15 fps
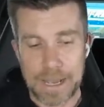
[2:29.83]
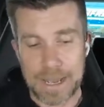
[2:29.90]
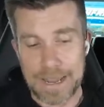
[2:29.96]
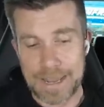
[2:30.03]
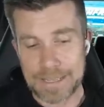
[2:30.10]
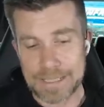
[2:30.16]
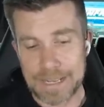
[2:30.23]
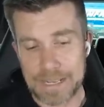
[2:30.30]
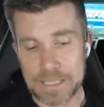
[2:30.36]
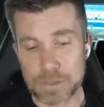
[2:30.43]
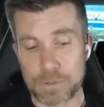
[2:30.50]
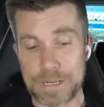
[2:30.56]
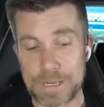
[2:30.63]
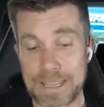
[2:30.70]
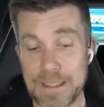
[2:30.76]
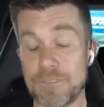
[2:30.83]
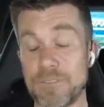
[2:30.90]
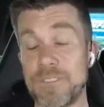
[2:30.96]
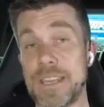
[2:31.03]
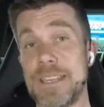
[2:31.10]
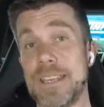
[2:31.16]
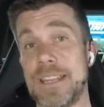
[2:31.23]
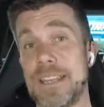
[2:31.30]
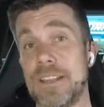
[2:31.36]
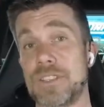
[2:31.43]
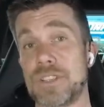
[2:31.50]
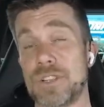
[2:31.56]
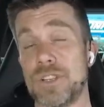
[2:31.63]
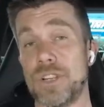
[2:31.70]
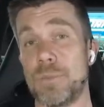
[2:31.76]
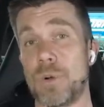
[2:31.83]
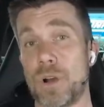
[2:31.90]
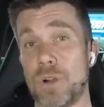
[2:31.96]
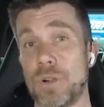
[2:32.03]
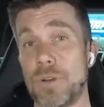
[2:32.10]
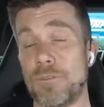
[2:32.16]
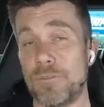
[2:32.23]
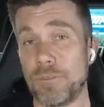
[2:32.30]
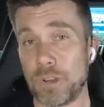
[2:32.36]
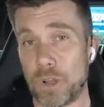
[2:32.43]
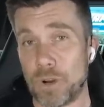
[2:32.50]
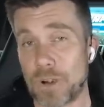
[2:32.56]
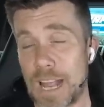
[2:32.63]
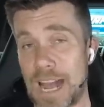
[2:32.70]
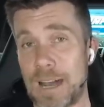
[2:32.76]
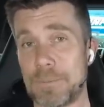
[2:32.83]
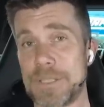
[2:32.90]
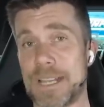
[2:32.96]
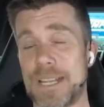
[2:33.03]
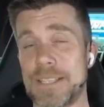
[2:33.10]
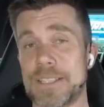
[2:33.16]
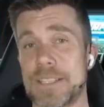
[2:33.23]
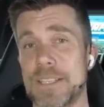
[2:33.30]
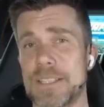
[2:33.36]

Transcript: SR20 VE turbo vlog updates.